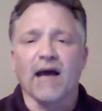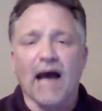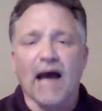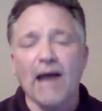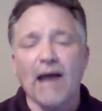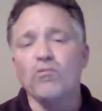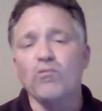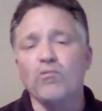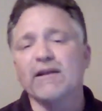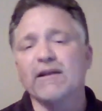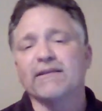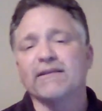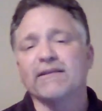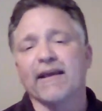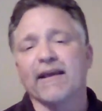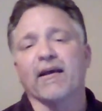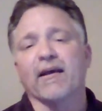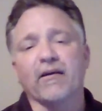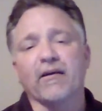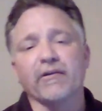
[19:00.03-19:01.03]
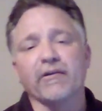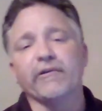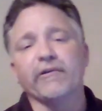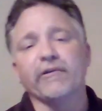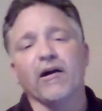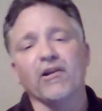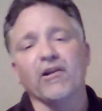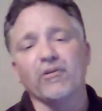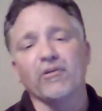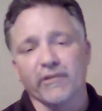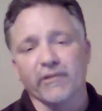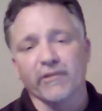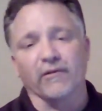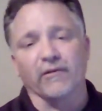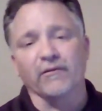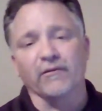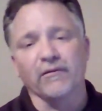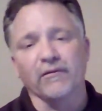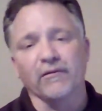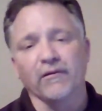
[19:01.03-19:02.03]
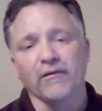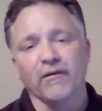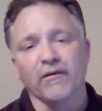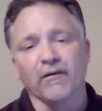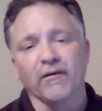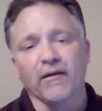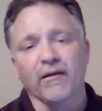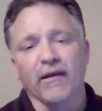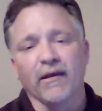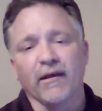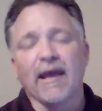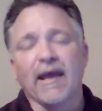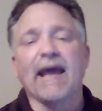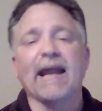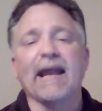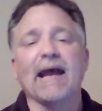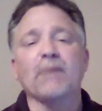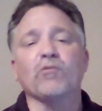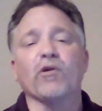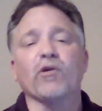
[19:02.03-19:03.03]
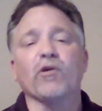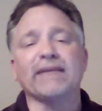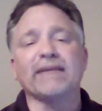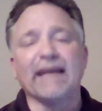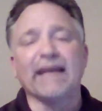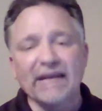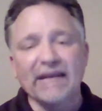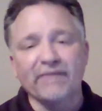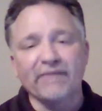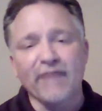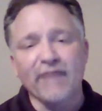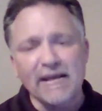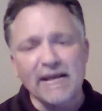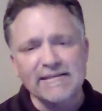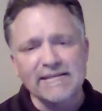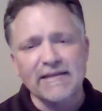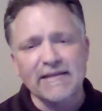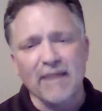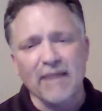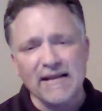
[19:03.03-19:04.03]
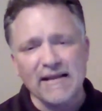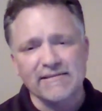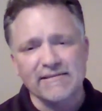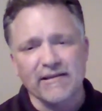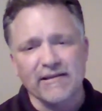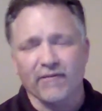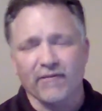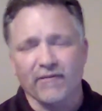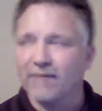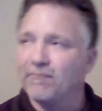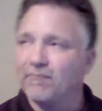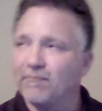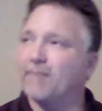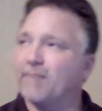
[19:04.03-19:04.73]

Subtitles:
I'm going to take $100 bill and I'm going to invest in myself.